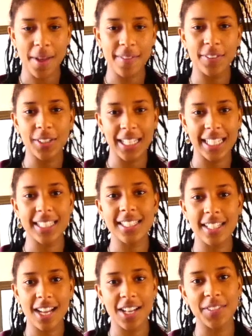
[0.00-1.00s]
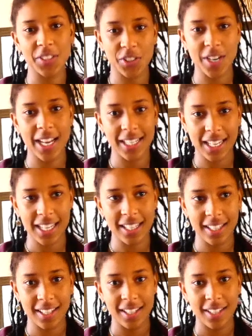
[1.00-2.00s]
I feel like it's kind of a trend, like
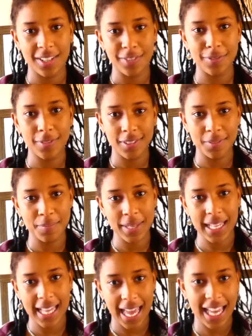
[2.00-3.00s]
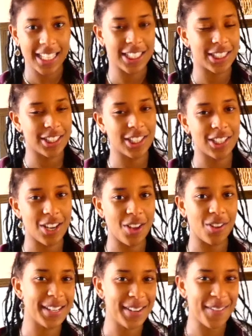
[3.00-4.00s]
for big ages, you know.
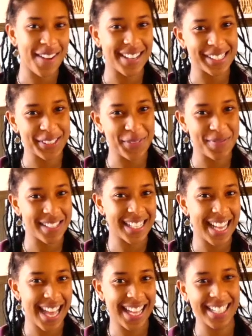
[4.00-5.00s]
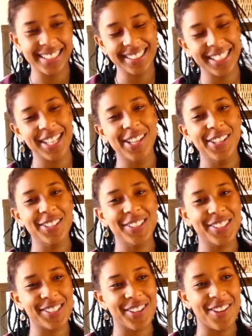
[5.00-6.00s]
21 is a big age,
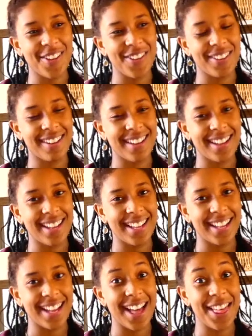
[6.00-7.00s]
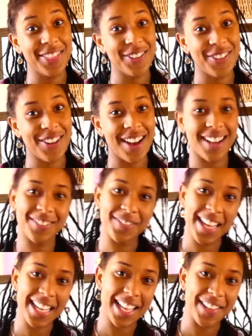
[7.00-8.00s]
so I thought I'll
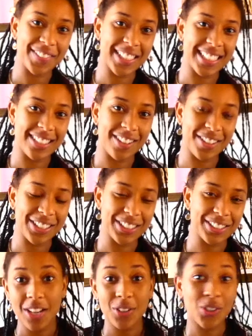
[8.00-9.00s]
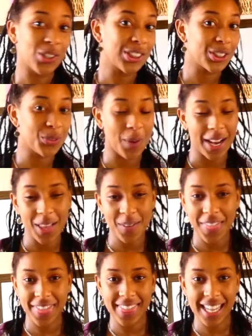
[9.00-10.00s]
make a video called
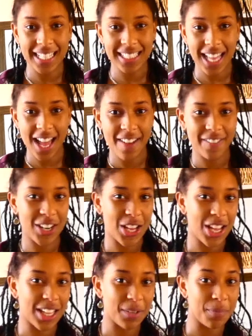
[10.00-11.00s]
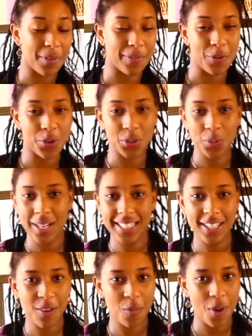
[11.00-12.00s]
21 Things I've Learned Before
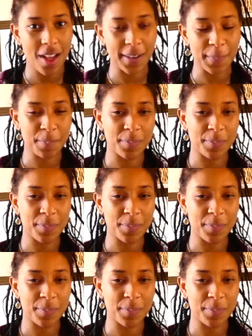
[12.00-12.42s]
21.